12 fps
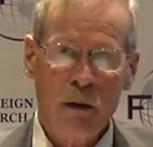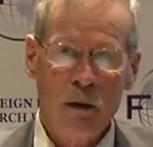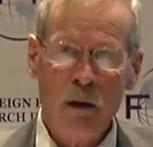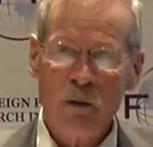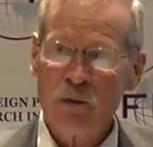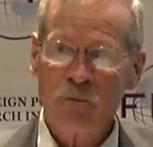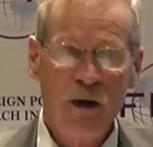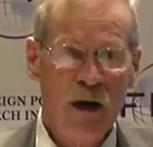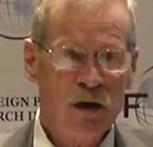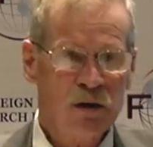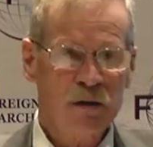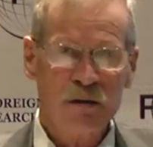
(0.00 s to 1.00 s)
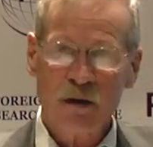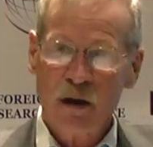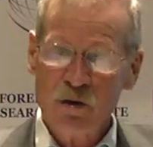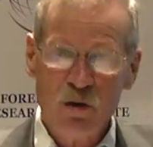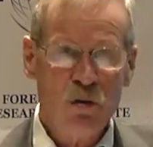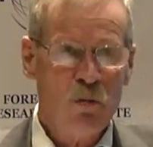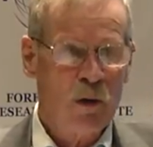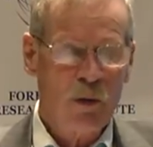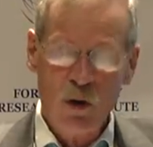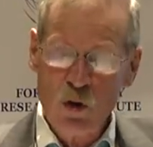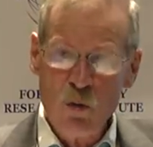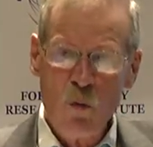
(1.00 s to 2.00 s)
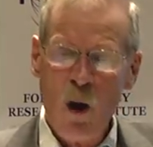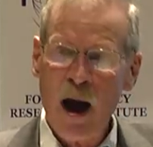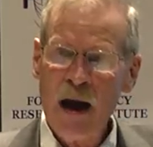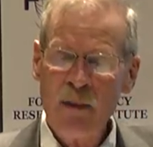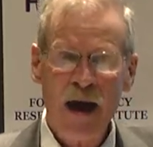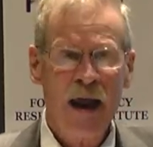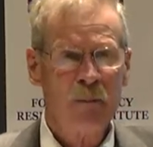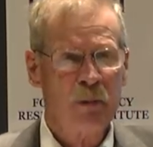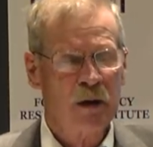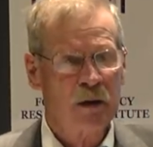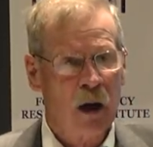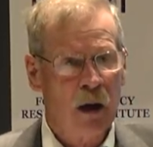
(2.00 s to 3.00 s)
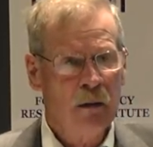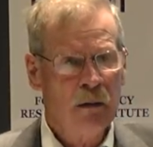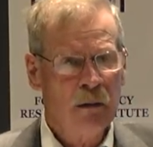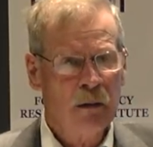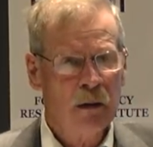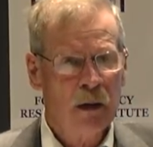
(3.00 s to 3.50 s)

No, the Venetians knew why that had been done.